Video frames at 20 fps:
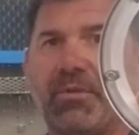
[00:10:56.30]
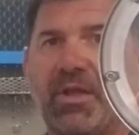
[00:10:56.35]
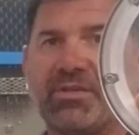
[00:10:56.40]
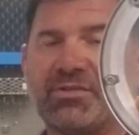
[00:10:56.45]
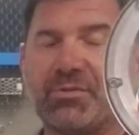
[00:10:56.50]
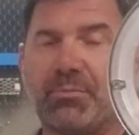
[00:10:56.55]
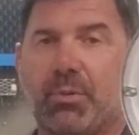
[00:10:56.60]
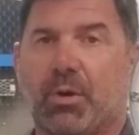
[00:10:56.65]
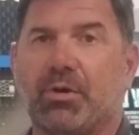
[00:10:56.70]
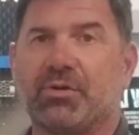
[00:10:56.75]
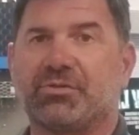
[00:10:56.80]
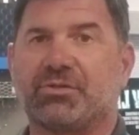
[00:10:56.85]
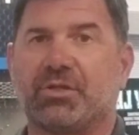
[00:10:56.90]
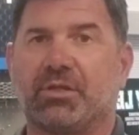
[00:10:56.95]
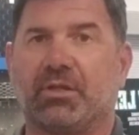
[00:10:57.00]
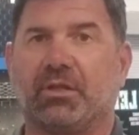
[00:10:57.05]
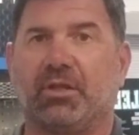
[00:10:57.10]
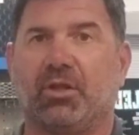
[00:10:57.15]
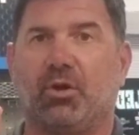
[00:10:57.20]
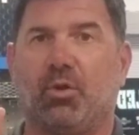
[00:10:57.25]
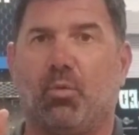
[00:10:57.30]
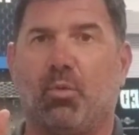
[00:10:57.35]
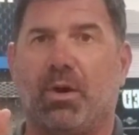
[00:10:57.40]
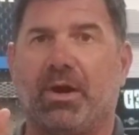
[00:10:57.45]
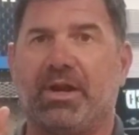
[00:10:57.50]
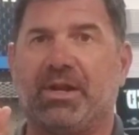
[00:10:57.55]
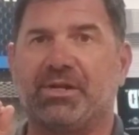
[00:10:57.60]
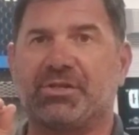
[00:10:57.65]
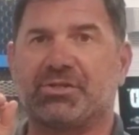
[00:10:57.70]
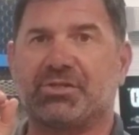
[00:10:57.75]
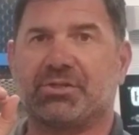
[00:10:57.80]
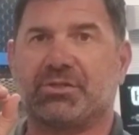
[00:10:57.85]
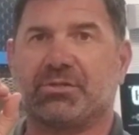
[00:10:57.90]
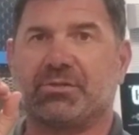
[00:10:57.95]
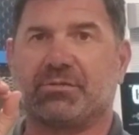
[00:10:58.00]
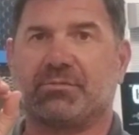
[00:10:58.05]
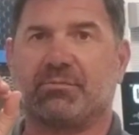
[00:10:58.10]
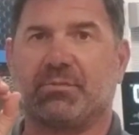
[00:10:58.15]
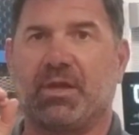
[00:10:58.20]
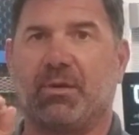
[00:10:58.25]
as opposed to the little 1-inch
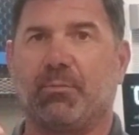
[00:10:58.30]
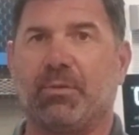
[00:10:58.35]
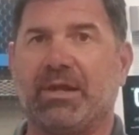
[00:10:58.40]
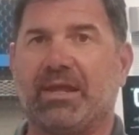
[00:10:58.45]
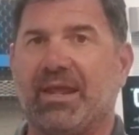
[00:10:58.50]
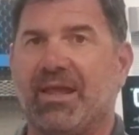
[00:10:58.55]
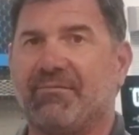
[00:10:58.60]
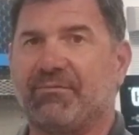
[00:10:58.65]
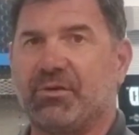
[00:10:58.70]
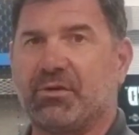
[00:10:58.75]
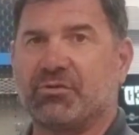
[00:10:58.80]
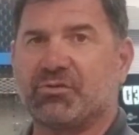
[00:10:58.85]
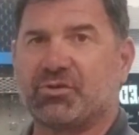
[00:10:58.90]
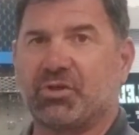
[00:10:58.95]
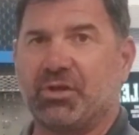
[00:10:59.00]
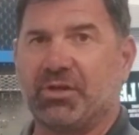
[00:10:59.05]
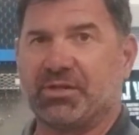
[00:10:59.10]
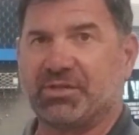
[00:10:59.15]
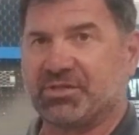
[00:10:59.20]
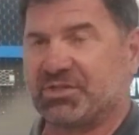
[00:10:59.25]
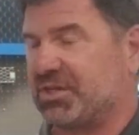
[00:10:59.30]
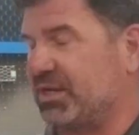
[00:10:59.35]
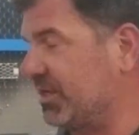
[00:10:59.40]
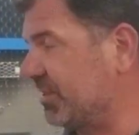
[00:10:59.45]
that we give you so you can see